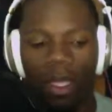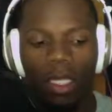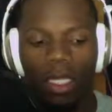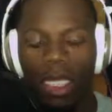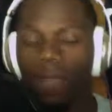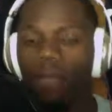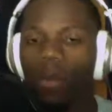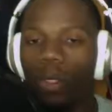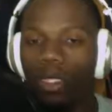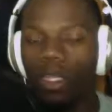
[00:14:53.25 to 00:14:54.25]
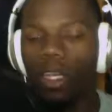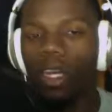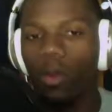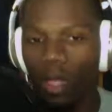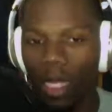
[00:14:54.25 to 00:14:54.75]
Because even when Chung
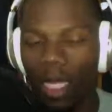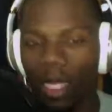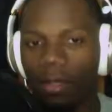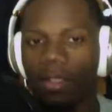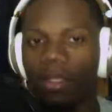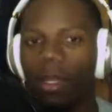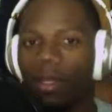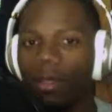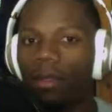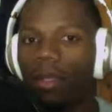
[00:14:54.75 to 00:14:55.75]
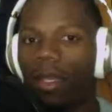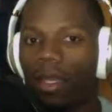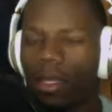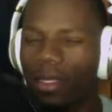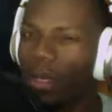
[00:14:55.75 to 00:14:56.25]
went out, it's like, okay,
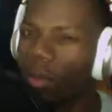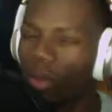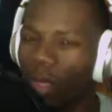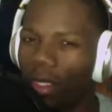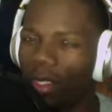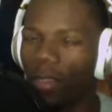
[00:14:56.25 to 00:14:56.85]
at some point,